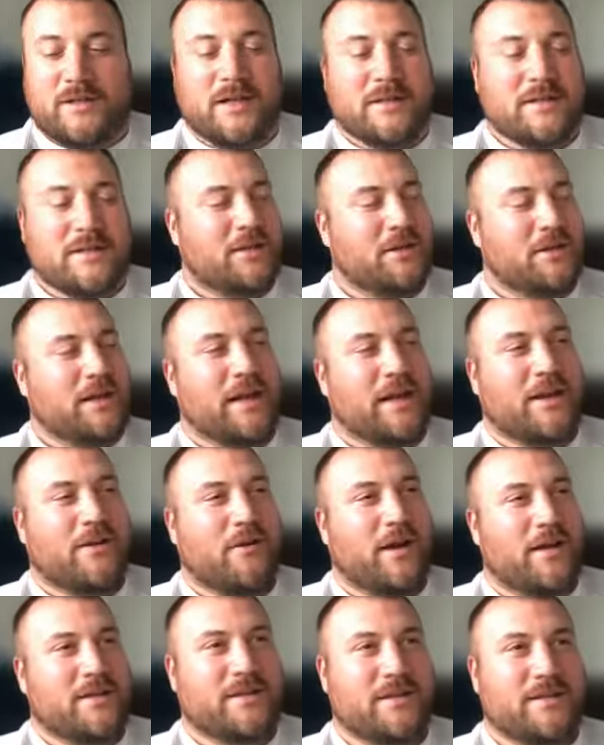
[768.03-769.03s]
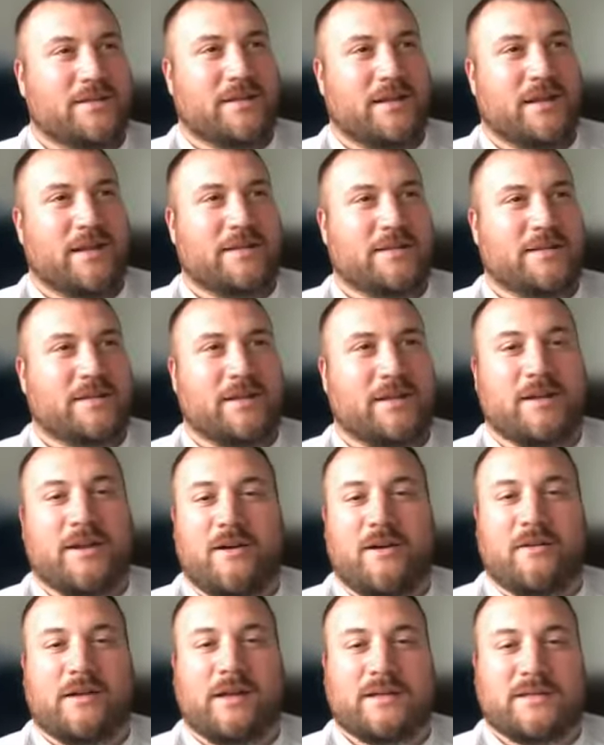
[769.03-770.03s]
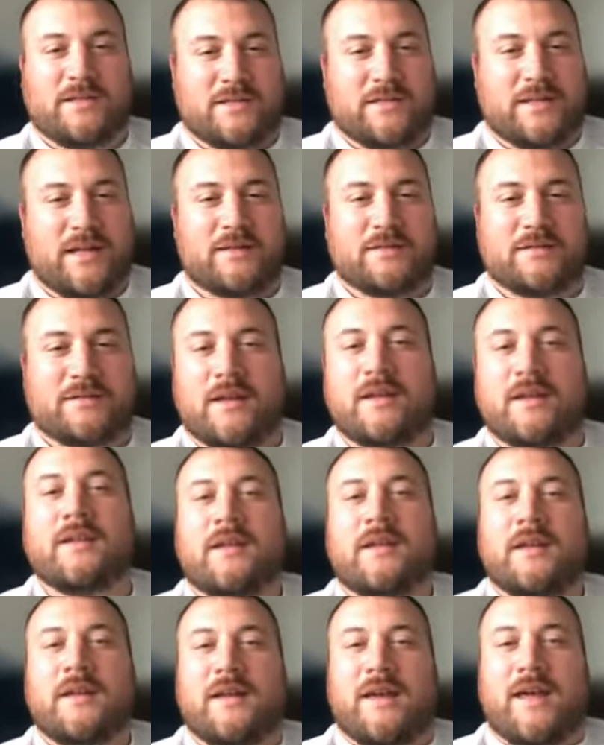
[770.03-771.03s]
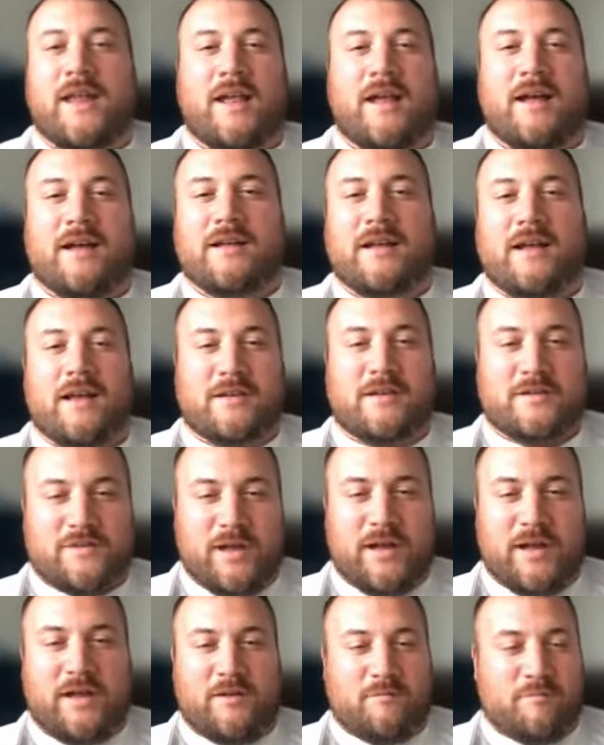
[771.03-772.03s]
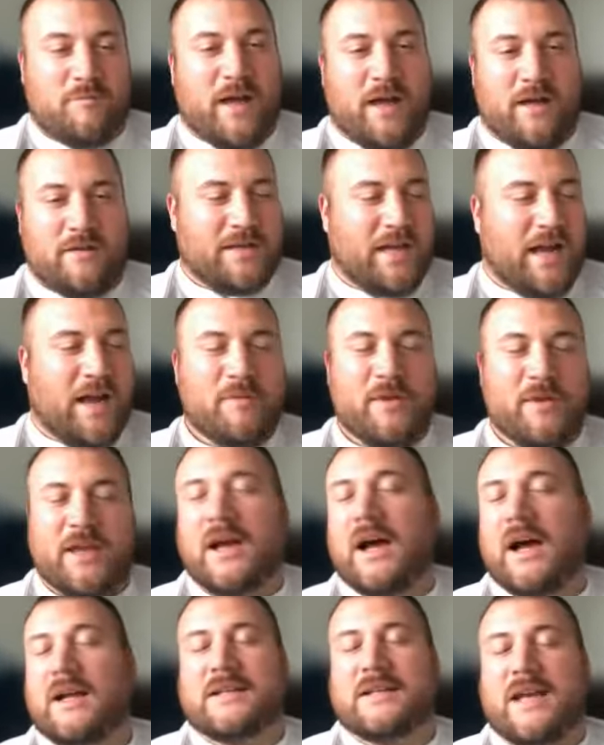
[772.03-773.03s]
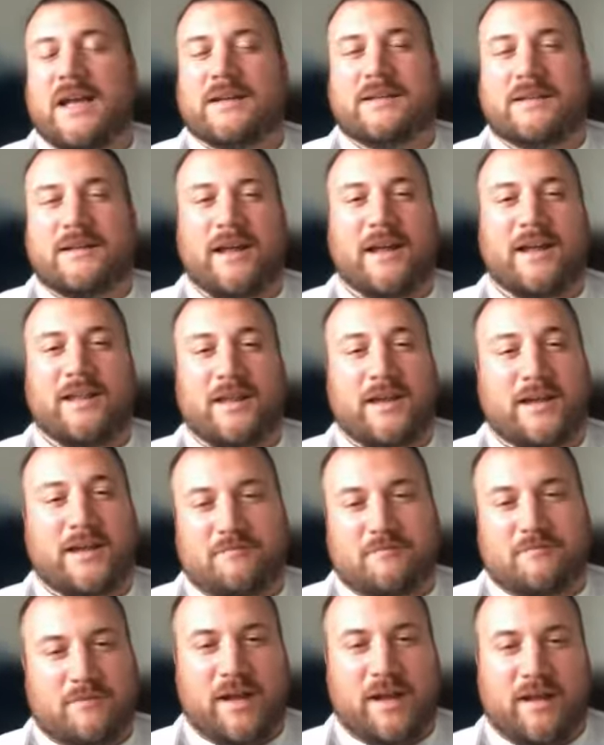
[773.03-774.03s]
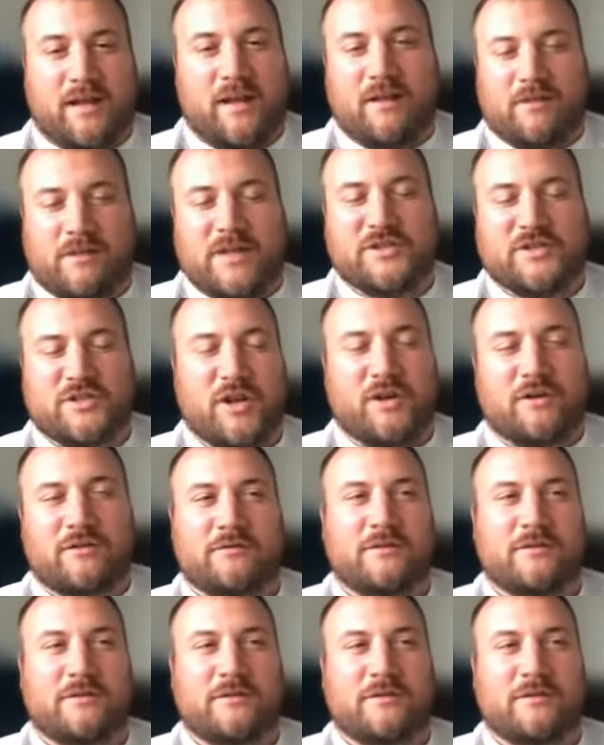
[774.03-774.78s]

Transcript: I said, "You got any questions?" And he said, "No." And I said, "Sounds good." I was like, "I'll be in contact." And I'll let you know.